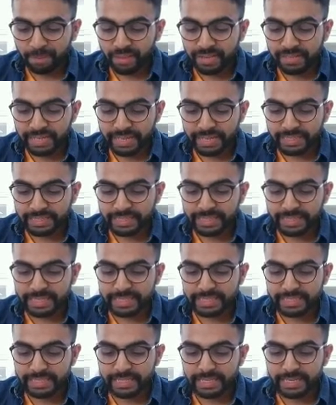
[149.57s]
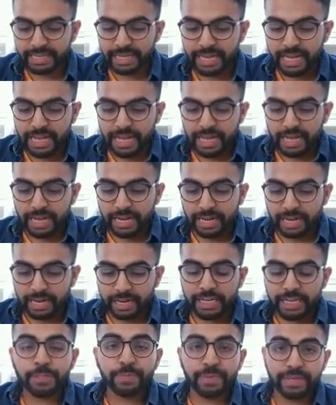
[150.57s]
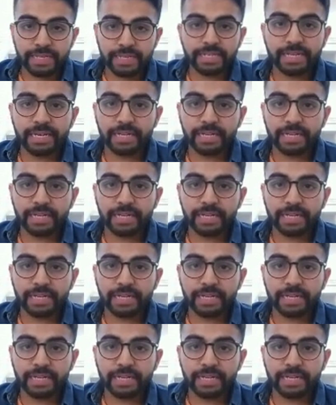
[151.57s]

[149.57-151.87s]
Second thing is the experience